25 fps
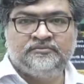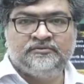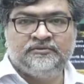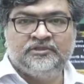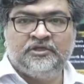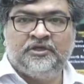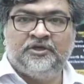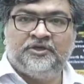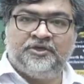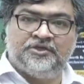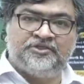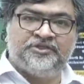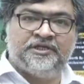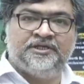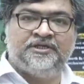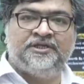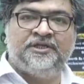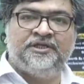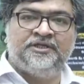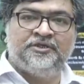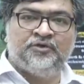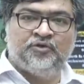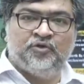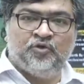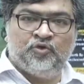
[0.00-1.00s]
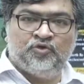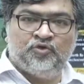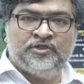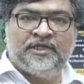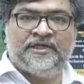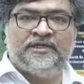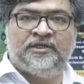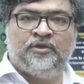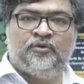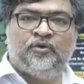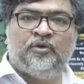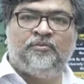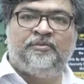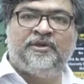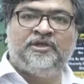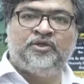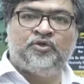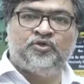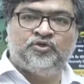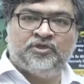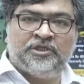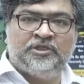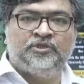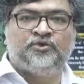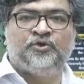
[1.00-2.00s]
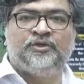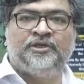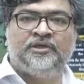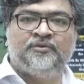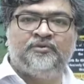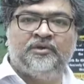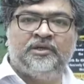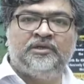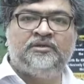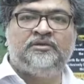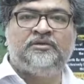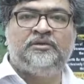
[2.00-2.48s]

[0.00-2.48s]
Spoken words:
Recently, you know that November 2021,